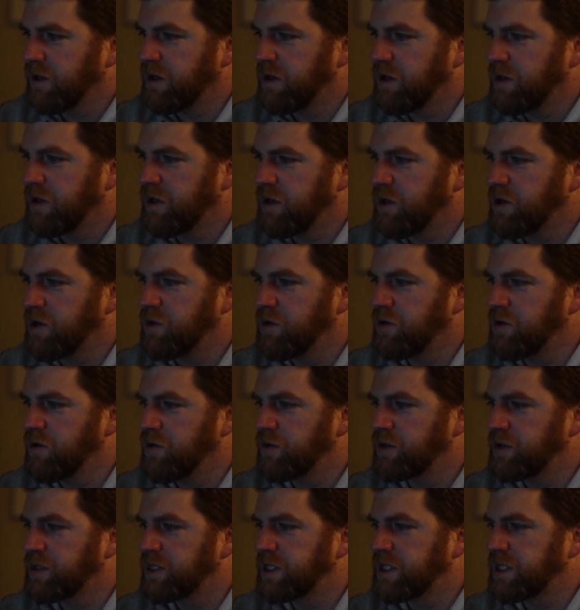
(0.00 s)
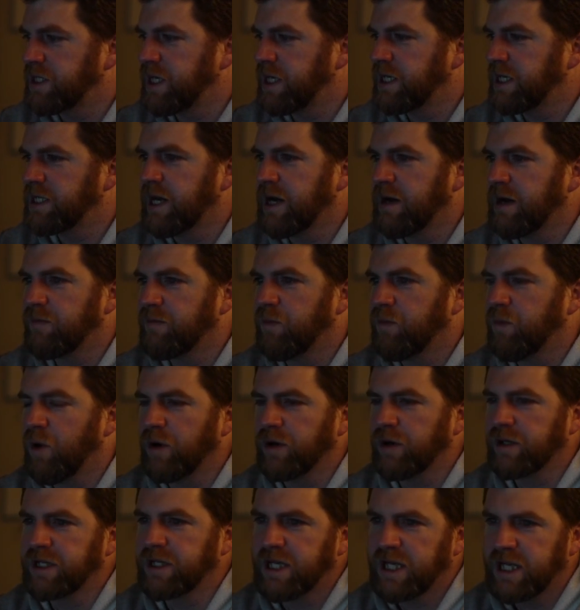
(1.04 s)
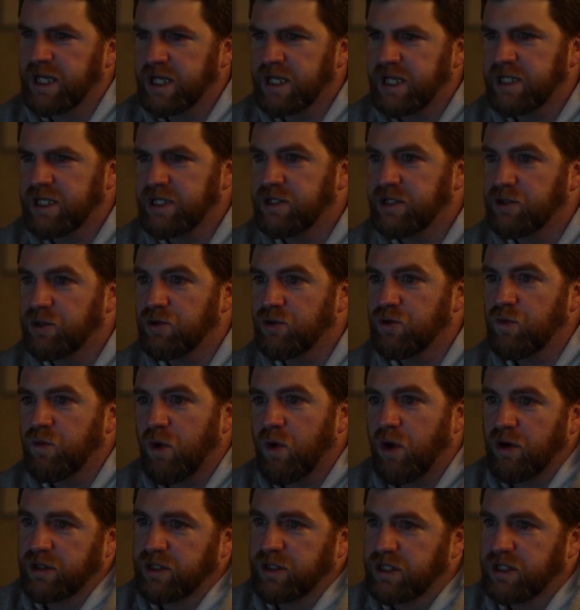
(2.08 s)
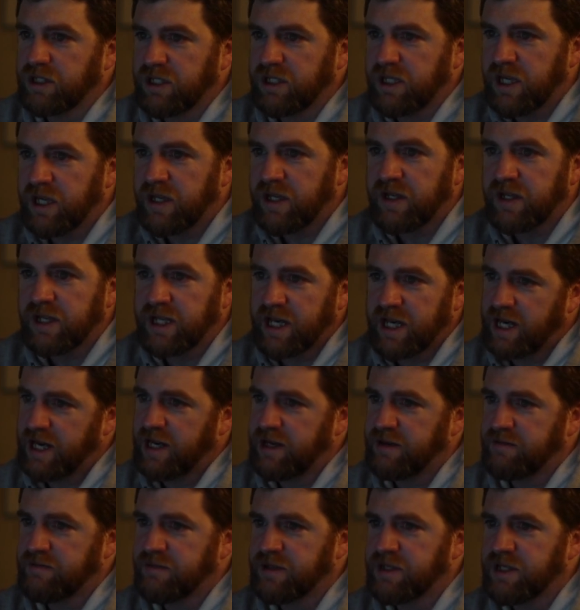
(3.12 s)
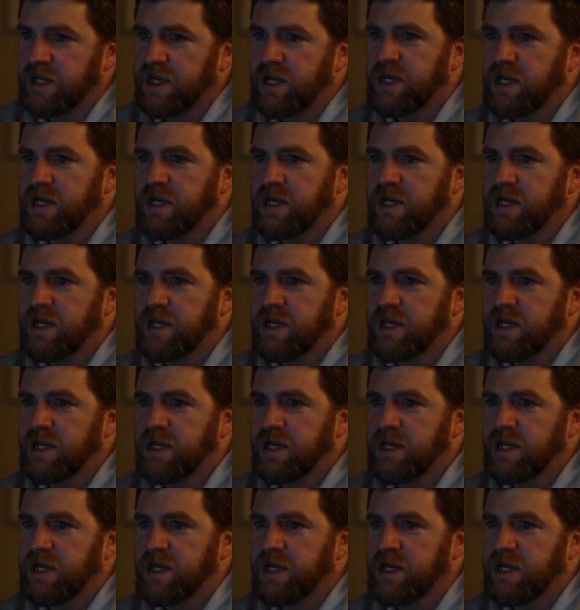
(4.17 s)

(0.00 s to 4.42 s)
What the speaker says: you set up what keys do what in the games.